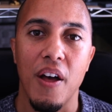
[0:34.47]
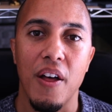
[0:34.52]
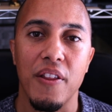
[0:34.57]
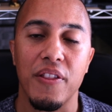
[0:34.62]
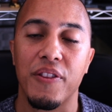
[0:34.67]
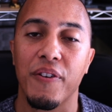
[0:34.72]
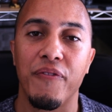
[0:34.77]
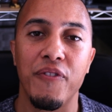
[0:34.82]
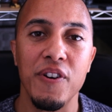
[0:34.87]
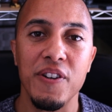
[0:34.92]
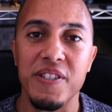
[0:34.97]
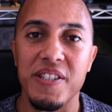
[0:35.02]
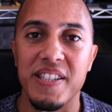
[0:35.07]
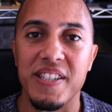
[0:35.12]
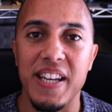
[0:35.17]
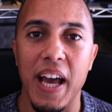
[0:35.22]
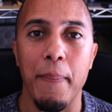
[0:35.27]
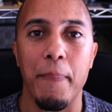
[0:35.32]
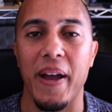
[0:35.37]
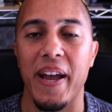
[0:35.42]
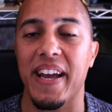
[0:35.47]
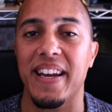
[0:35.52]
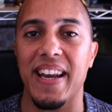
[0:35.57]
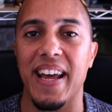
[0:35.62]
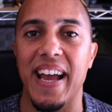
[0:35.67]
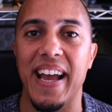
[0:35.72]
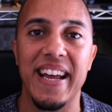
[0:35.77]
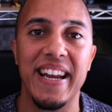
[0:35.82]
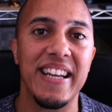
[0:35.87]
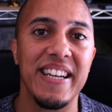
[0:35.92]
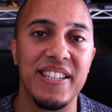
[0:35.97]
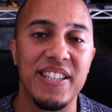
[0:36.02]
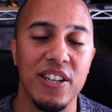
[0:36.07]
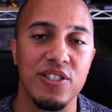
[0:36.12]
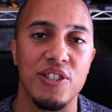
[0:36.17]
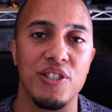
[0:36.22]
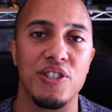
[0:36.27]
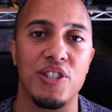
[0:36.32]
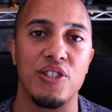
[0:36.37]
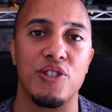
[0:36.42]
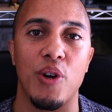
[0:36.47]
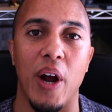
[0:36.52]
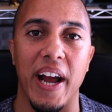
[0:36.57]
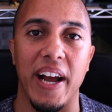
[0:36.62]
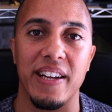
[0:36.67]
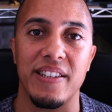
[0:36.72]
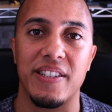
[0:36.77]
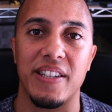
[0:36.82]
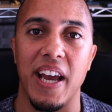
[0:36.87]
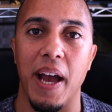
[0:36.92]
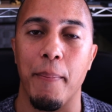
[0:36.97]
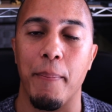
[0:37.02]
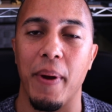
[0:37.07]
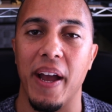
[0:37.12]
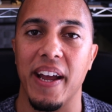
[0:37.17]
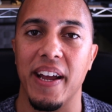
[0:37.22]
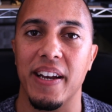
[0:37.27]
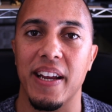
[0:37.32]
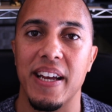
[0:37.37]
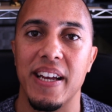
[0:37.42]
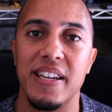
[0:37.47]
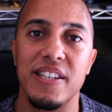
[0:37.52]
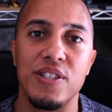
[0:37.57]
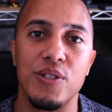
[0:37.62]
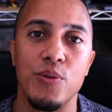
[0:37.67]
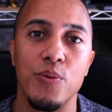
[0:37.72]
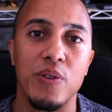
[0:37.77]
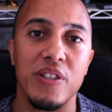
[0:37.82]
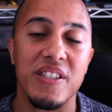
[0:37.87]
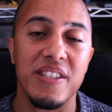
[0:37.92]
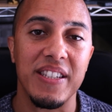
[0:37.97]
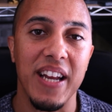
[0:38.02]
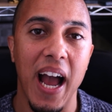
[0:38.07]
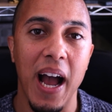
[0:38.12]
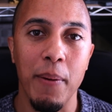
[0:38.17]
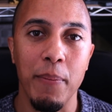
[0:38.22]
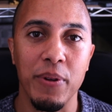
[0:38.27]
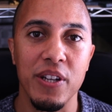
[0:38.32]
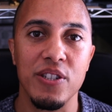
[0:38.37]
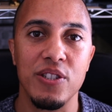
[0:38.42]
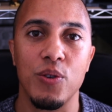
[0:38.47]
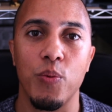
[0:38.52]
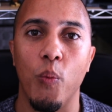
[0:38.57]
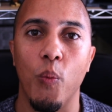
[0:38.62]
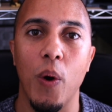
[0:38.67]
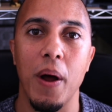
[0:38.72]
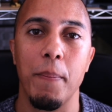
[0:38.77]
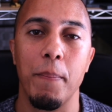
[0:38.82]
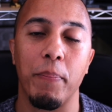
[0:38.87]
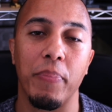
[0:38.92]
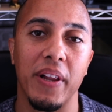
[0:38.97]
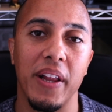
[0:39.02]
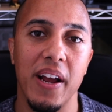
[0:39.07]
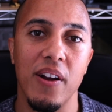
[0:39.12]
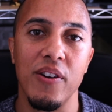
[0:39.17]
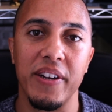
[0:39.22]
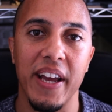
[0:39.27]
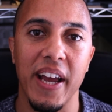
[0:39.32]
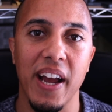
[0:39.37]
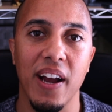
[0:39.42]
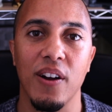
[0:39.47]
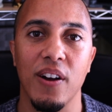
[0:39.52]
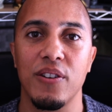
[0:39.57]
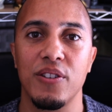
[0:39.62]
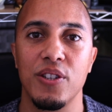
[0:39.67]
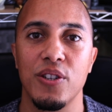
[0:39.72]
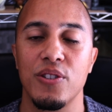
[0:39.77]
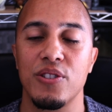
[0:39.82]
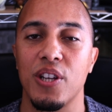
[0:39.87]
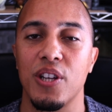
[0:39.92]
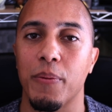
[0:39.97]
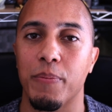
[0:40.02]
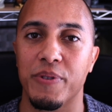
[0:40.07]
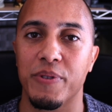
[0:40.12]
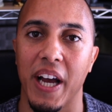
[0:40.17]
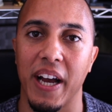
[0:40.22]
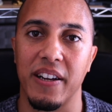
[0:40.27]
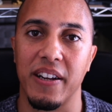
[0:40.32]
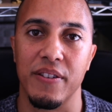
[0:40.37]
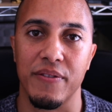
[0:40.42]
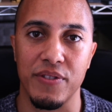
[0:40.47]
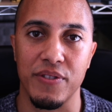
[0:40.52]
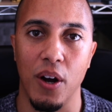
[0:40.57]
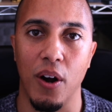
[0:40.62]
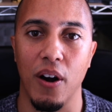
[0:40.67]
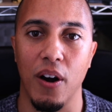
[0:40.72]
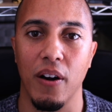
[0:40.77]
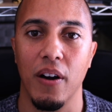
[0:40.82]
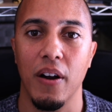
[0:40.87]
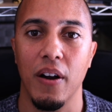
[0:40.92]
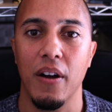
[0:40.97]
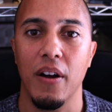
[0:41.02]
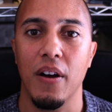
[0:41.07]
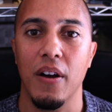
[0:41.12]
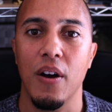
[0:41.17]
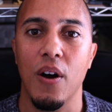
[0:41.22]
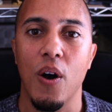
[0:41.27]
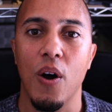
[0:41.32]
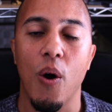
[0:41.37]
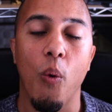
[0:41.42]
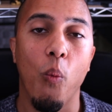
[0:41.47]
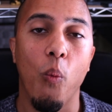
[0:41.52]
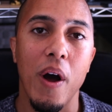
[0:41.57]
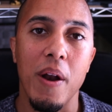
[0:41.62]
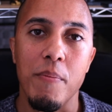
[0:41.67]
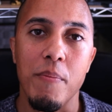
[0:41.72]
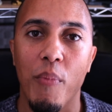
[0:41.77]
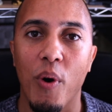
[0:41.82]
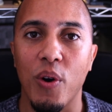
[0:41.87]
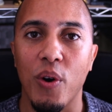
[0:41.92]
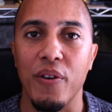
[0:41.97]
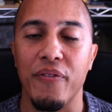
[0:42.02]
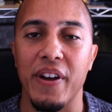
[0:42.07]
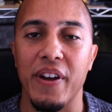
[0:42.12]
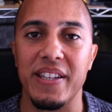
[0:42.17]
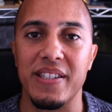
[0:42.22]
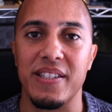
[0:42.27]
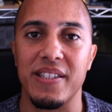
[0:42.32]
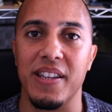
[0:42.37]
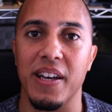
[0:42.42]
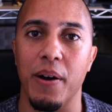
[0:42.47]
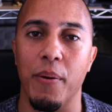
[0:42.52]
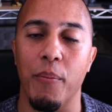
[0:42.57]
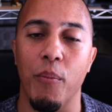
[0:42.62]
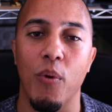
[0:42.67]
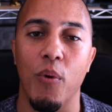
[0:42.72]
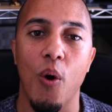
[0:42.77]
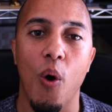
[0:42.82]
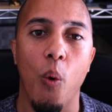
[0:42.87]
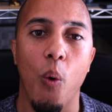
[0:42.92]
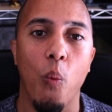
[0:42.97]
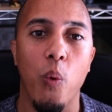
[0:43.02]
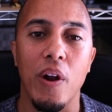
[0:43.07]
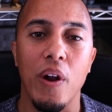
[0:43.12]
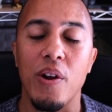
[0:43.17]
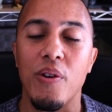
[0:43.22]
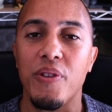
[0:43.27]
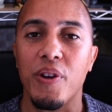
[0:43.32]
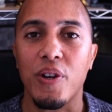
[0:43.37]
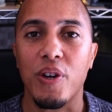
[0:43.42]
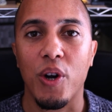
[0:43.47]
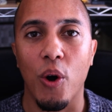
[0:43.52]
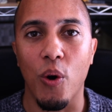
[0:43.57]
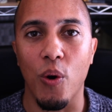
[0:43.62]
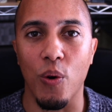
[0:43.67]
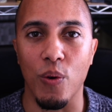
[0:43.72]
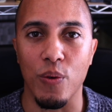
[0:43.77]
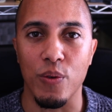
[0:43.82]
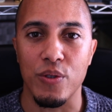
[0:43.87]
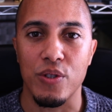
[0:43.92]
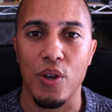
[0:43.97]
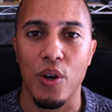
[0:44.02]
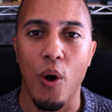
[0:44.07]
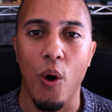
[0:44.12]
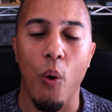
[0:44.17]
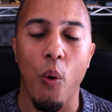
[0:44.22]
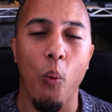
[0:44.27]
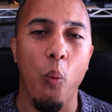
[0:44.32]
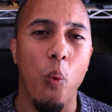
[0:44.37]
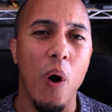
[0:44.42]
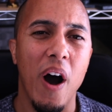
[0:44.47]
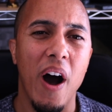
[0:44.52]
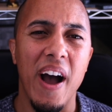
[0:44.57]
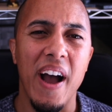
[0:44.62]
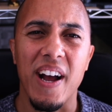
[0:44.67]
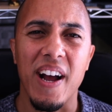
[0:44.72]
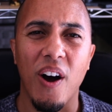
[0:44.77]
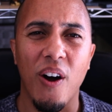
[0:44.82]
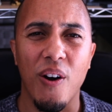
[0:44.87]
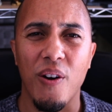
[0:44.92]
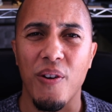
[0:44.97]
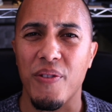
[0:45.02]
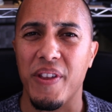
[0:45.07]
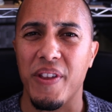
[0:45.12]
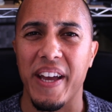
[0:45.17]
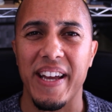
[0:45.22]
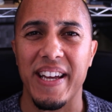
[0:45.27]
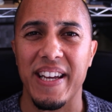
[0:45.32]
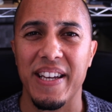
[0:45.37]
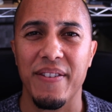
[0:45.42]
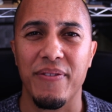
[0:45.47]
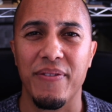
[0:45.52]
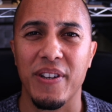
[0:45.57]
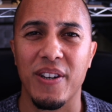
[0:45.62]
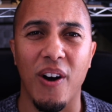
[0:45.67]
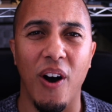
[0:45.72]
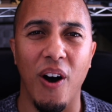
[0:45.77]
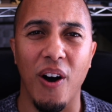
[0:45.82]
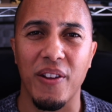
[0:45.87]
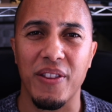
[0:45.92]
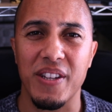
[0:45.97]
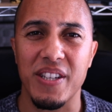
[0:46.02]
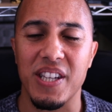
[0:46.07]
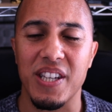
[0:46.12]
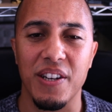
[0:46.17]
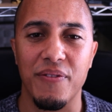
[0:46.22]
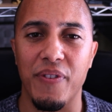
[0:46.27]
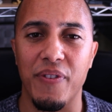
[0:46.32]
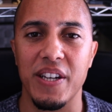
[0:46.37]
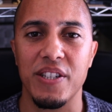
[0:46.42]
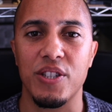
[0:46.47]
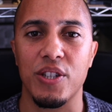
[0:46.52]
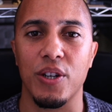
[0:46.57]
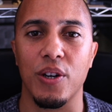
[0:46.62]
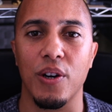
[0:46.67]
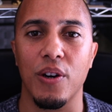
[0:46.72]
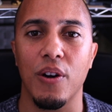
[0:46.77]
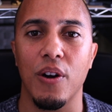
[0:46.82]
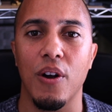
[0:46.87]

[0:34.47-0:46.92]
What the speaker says: The first step in any Dungeons & Dragons campaign is to establish what player characters' objectives are. What motivates them? What are their goals? Why are they even on this adventure?